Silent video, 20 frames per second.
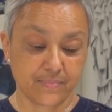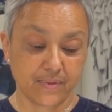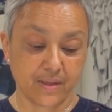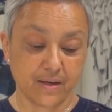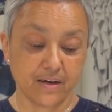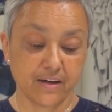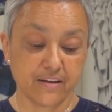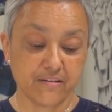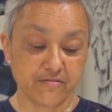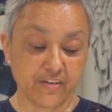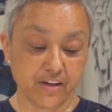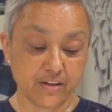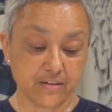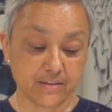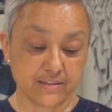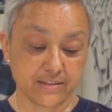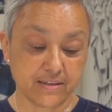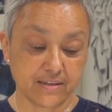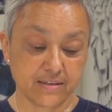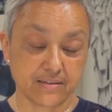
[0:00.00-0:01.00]
I
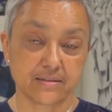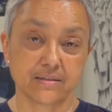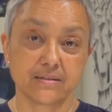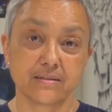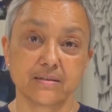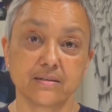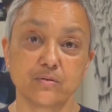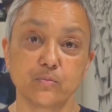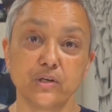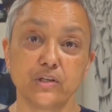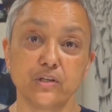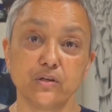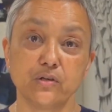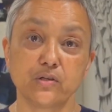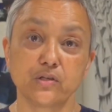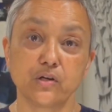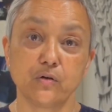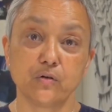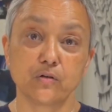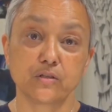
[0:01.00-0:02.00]
felt it when you
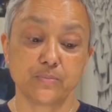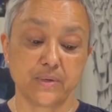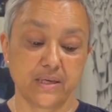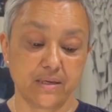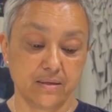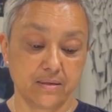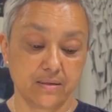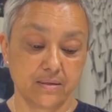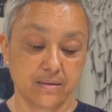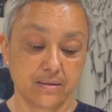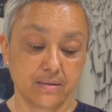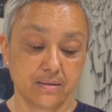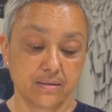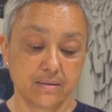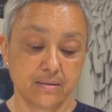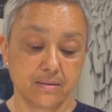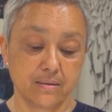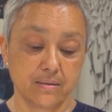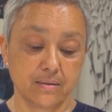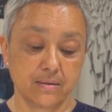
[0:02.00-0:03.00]
told me,
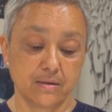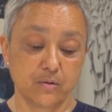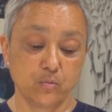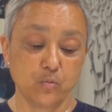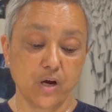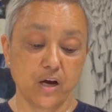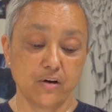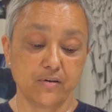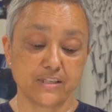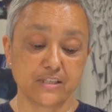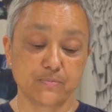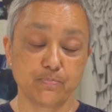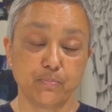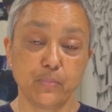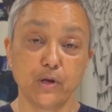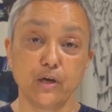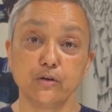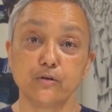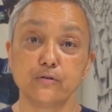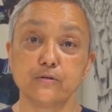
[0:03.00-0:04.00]
where its
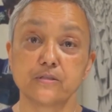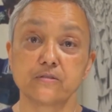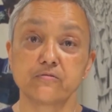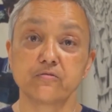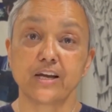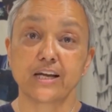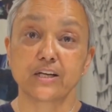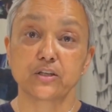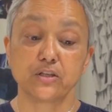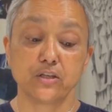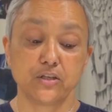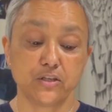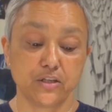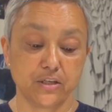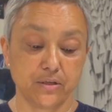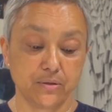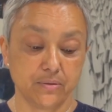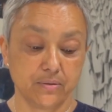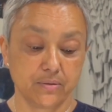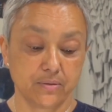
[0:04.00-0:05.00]
blows fractured
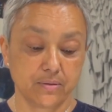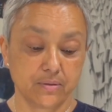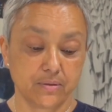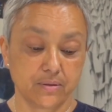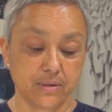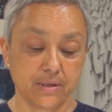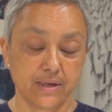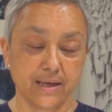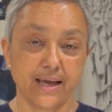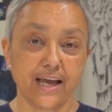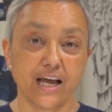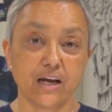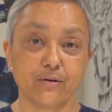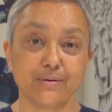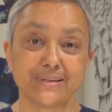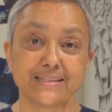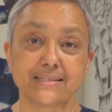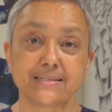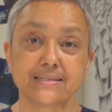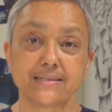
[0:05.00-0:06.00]
you, how
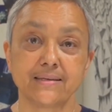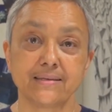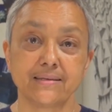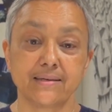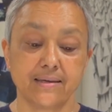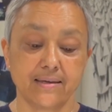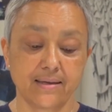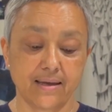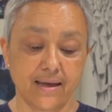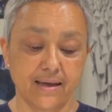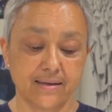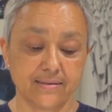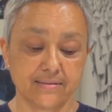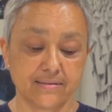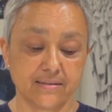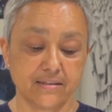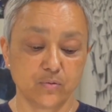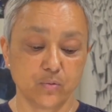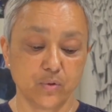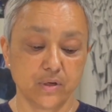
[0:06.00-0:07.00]
its stinking
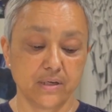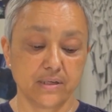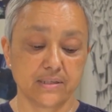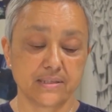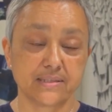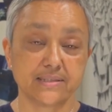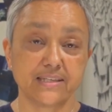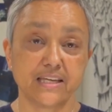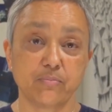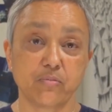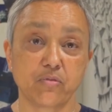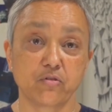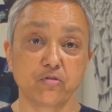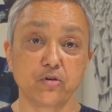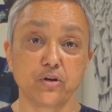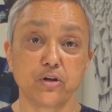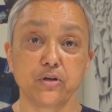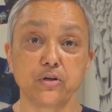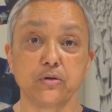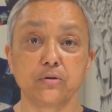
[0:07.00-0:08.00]
acid words seeped
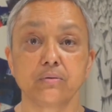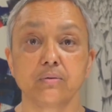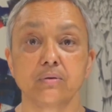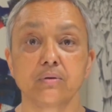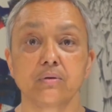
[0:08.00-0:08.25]
through you,